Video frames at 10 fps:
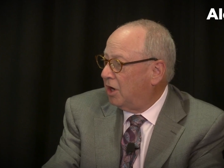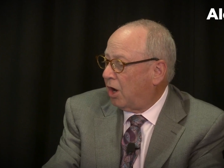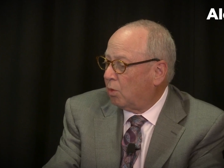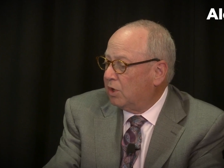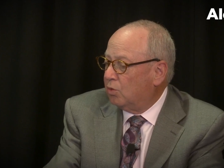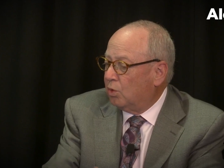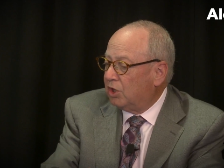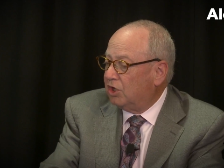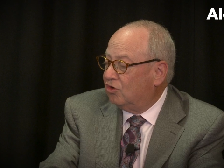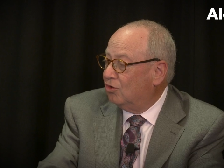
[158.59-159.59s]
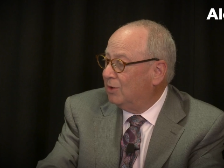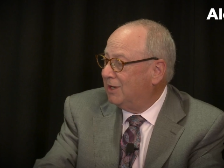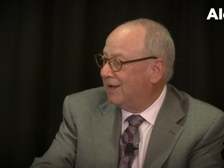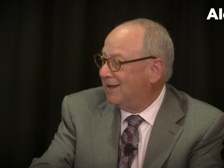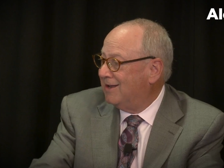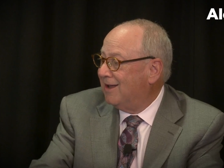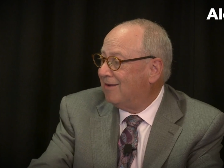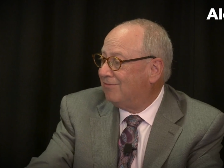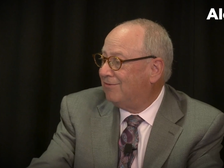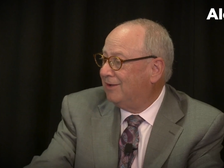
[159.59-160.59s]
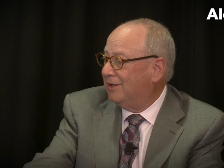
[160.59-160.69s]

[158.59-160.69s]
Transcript: Are we really doing enough